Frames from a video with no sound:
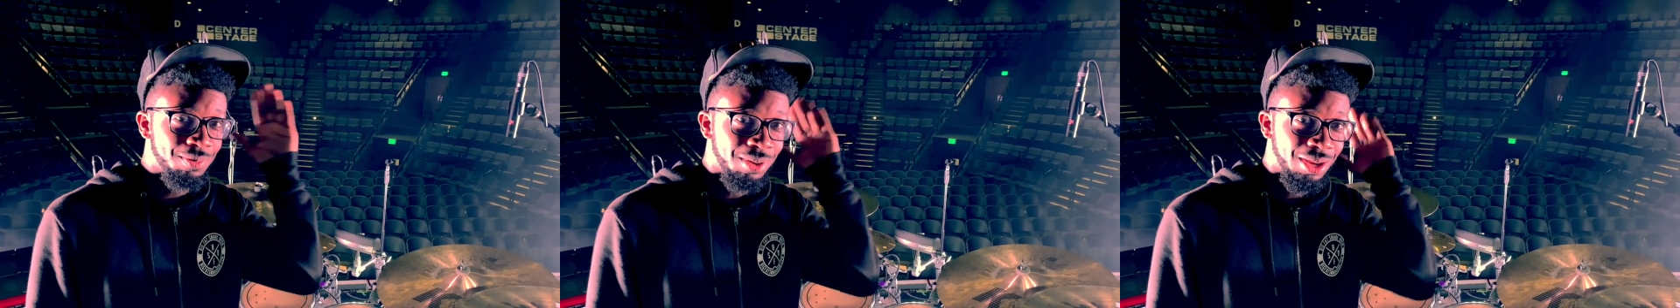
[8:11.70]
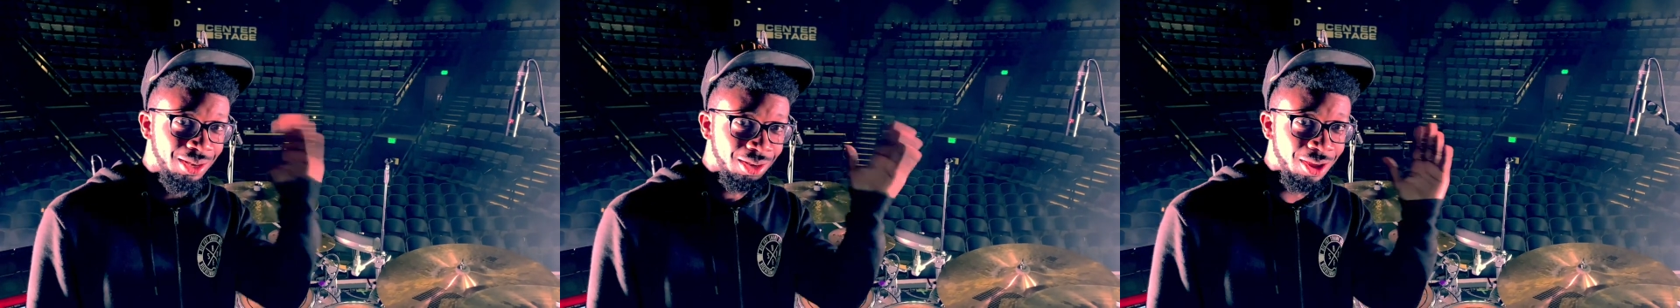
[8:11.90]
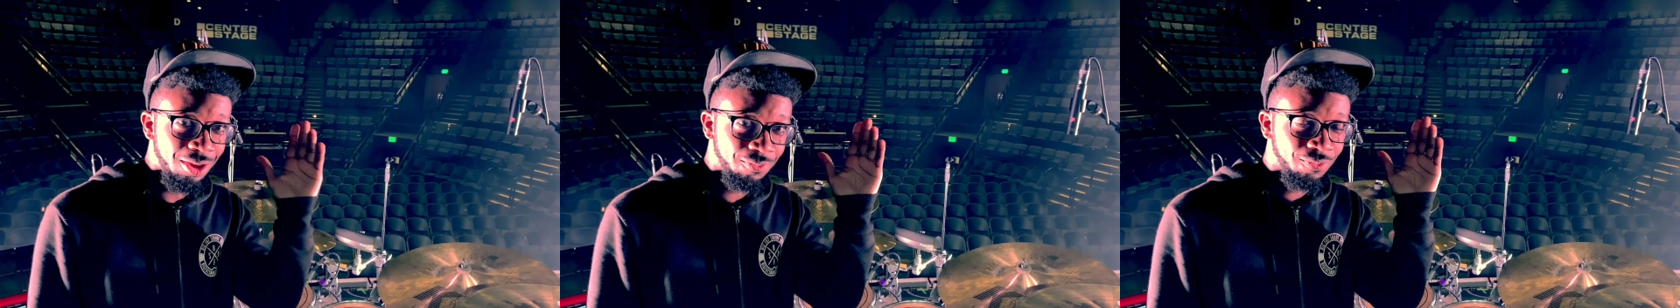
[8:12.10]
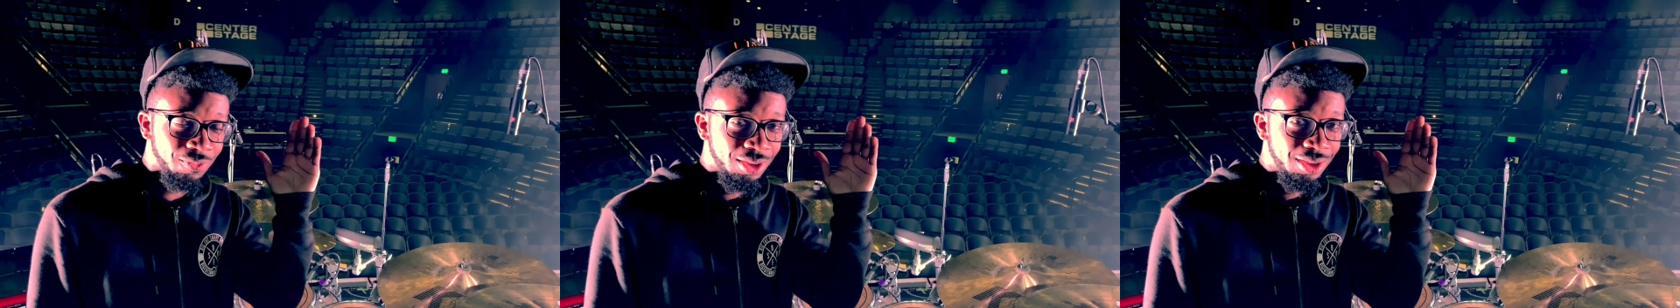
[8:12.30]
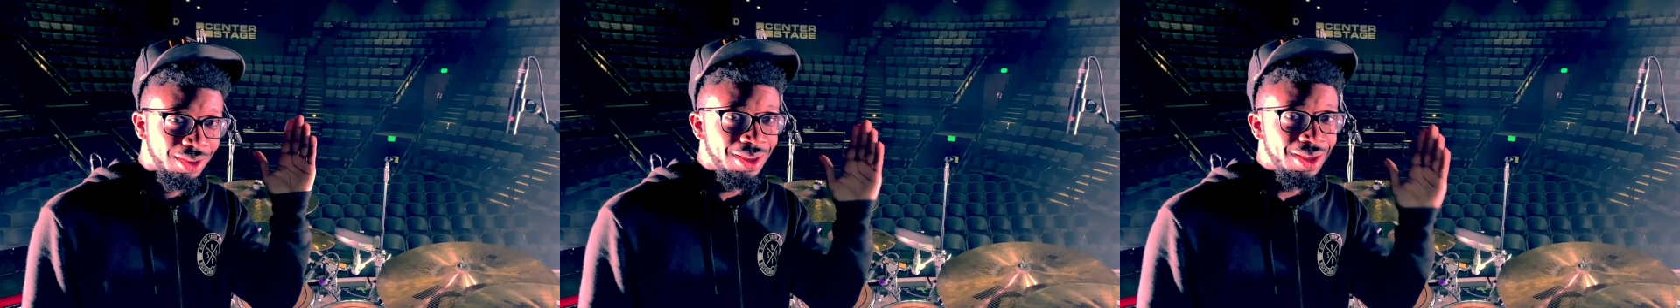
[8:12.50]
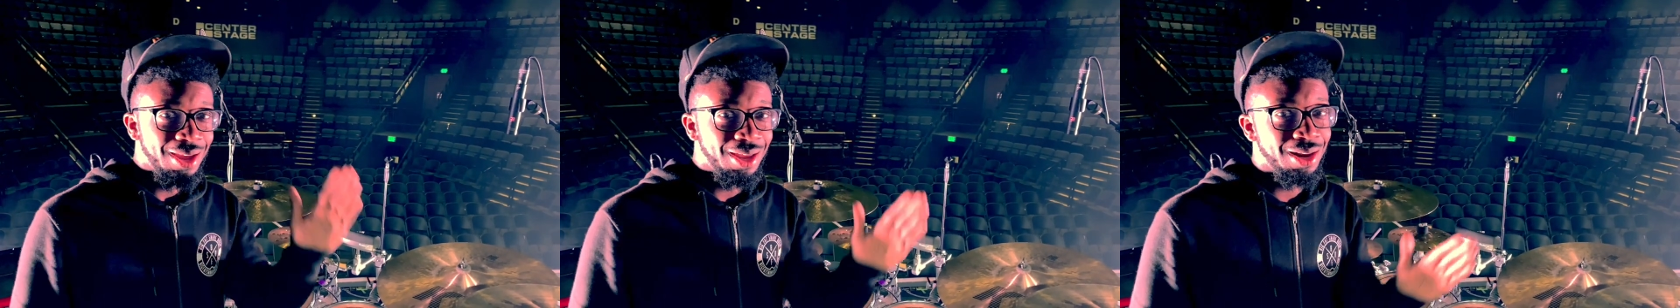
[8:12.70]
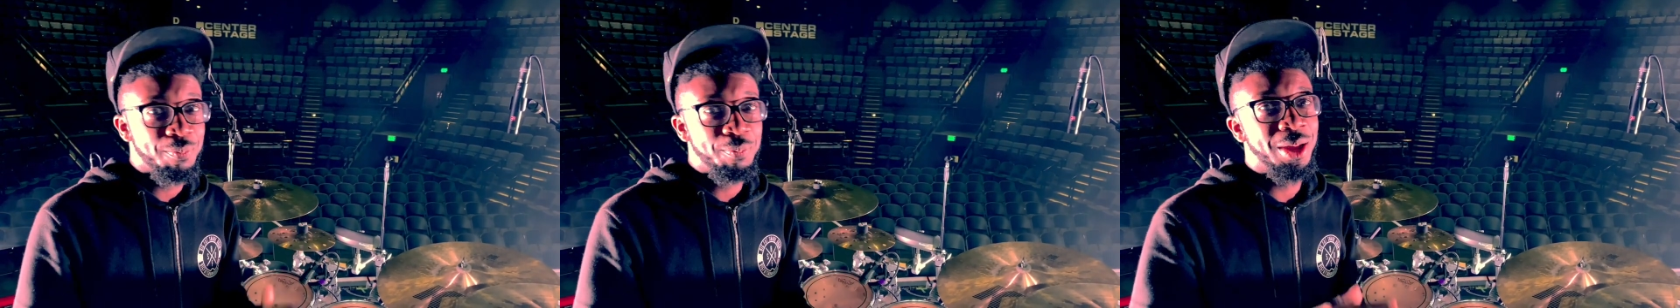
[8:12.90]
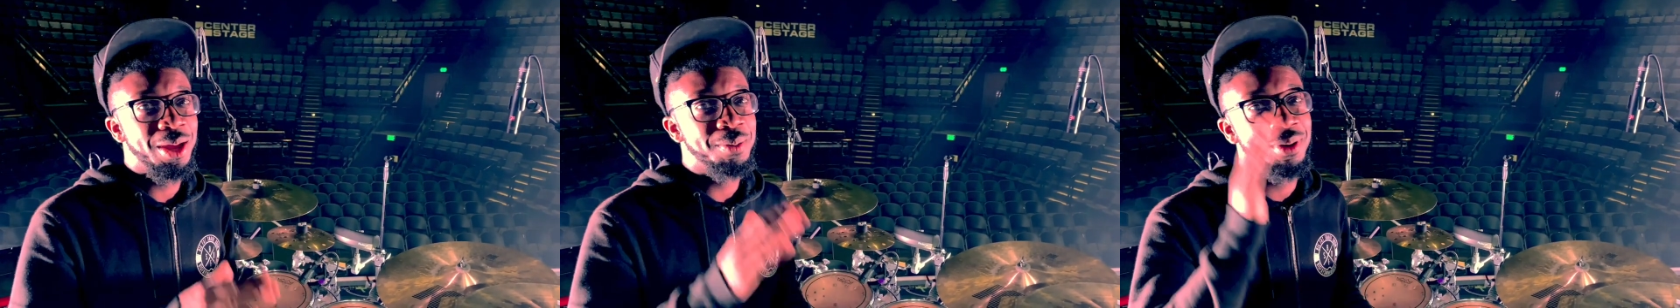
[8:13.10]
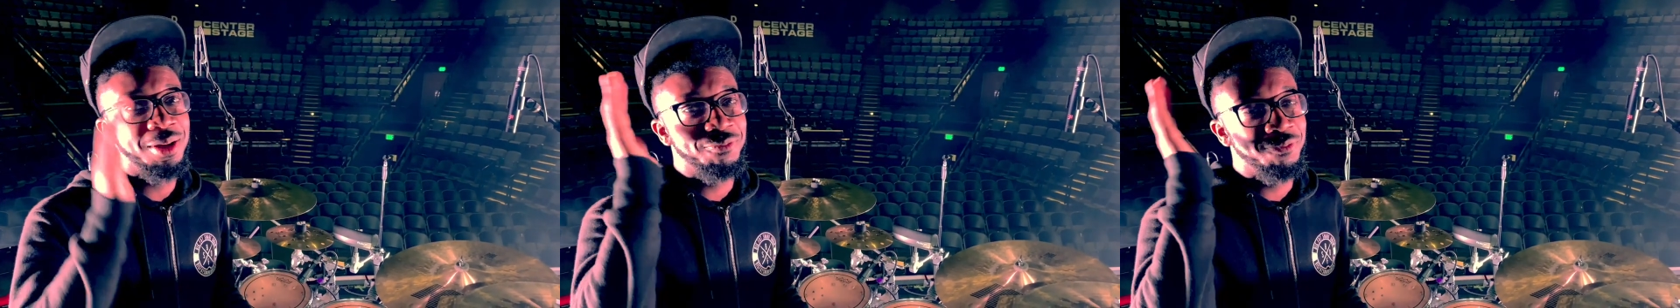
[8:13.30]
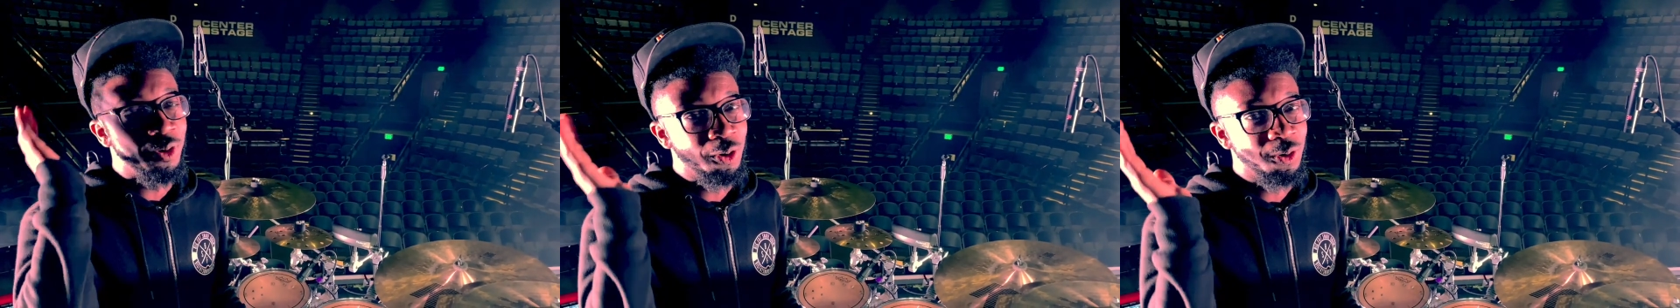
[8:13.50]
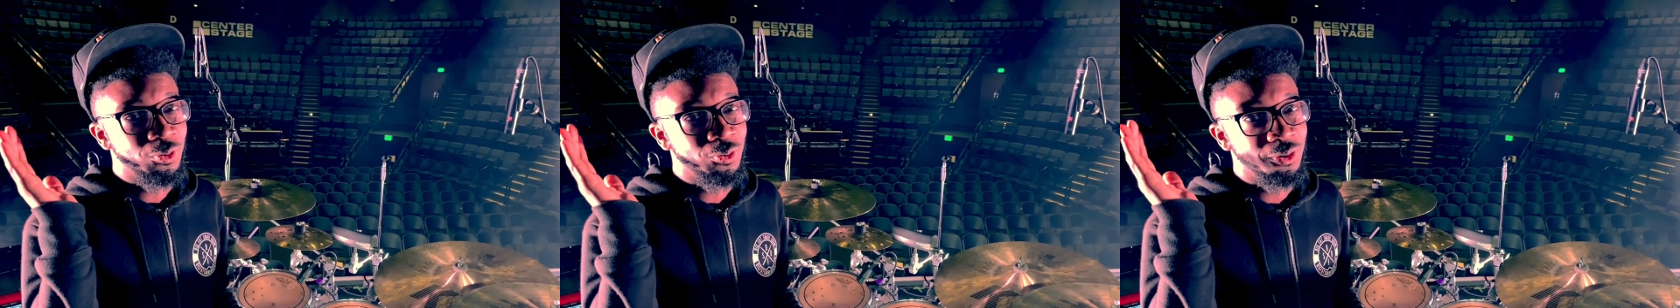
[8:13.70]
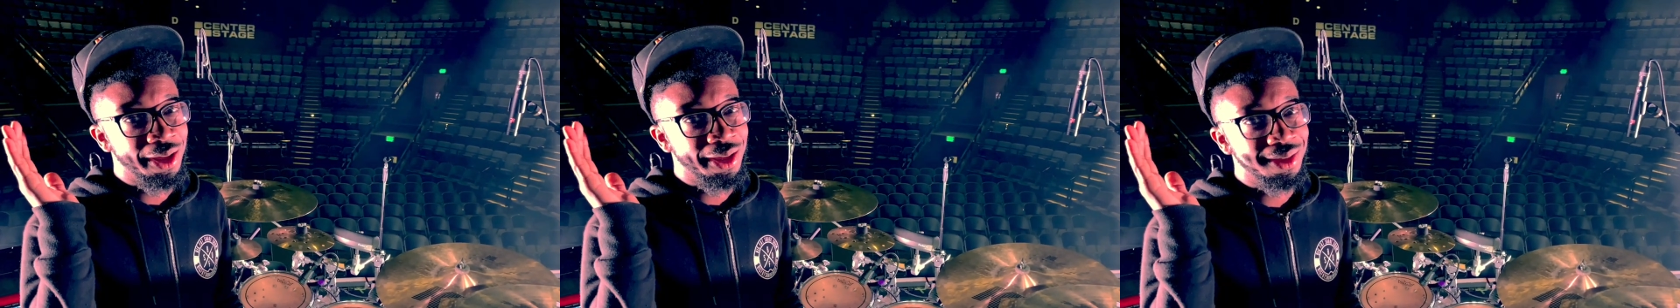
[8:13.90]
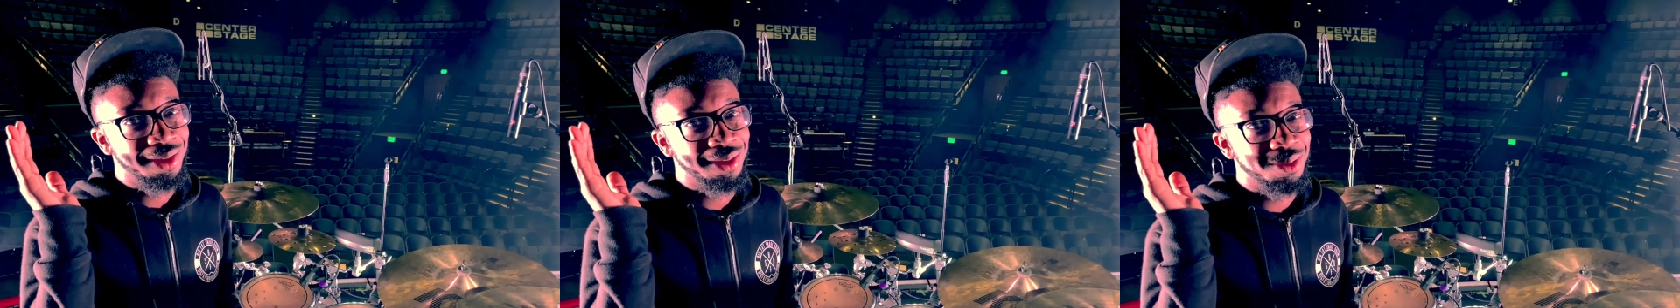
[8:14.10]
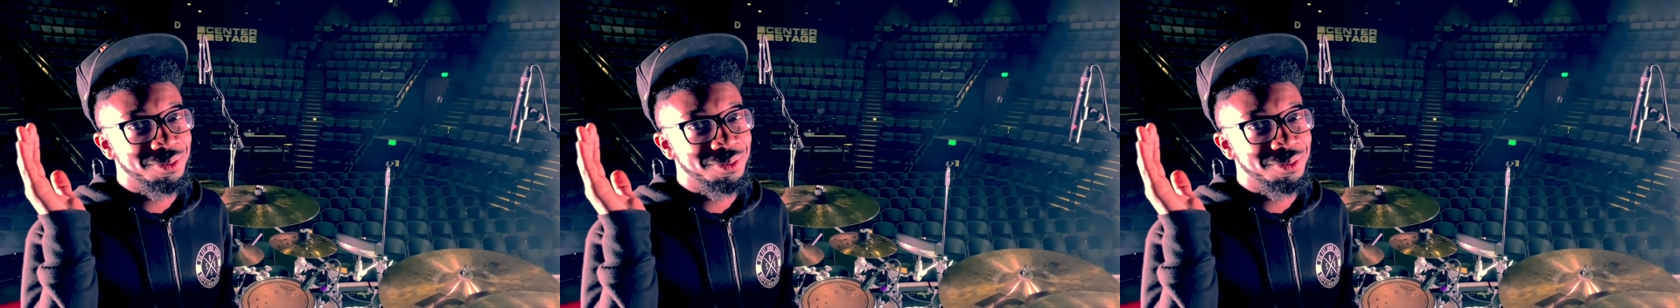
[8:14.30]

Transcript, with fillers: to my left and I panned my vocal right,